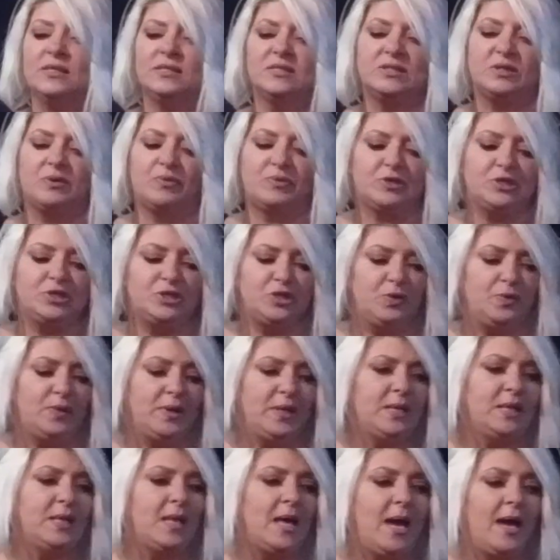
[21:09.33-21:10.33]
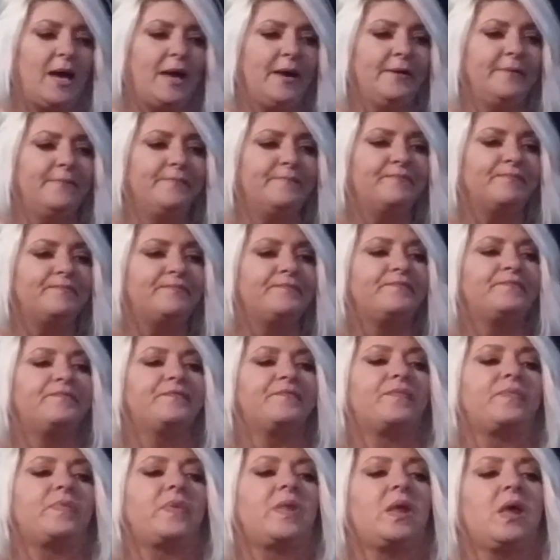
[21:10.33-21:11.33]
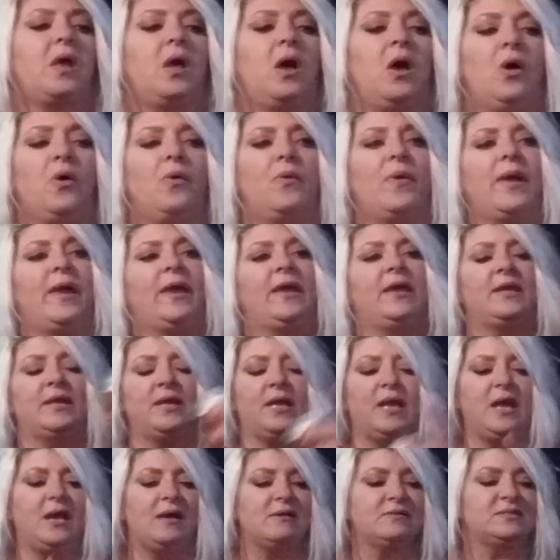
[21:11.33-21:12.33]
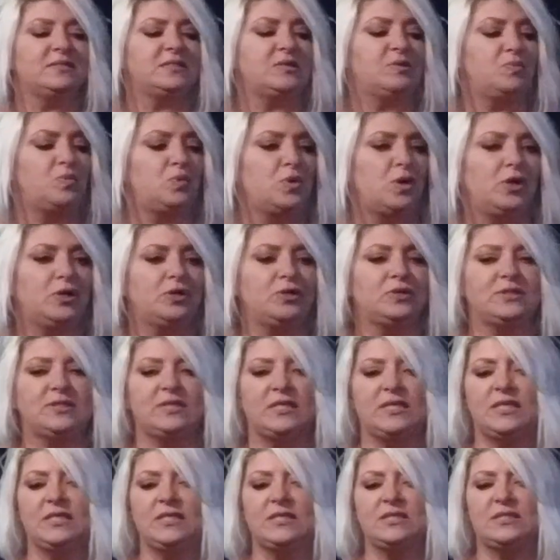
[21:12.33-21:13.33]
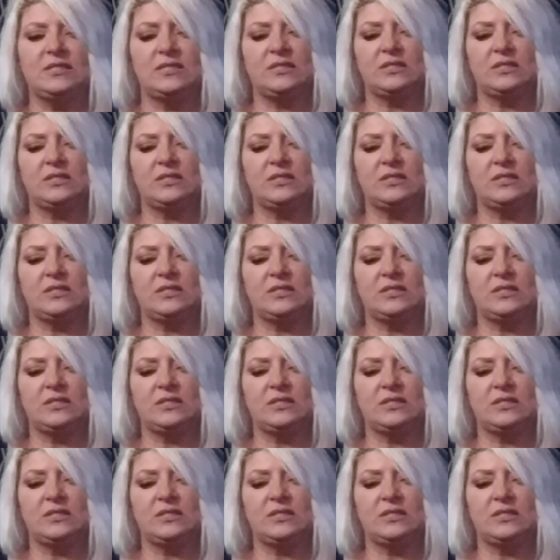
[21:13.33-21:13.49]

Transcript: So we're doing that. Oh, and I have some roses